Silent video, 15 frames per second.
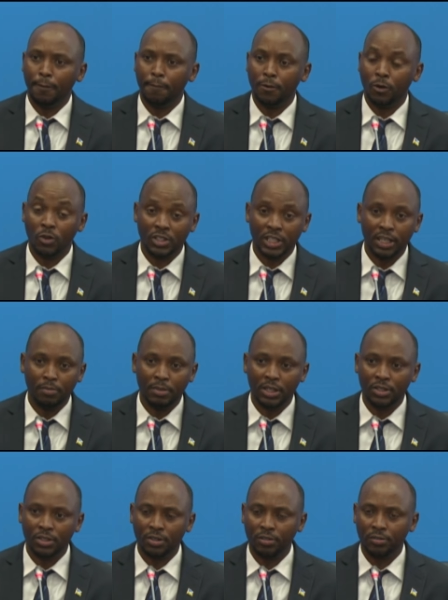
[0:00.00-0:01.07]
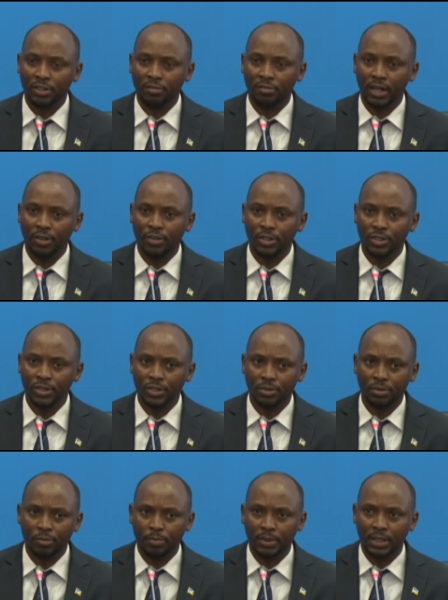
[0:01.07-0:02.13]
containment of the virus.
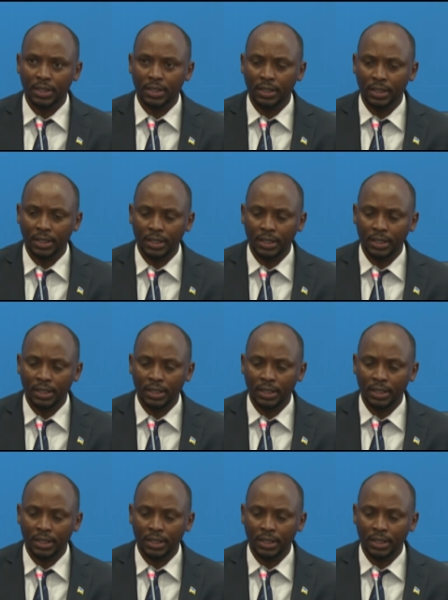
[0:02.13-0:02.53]
We've been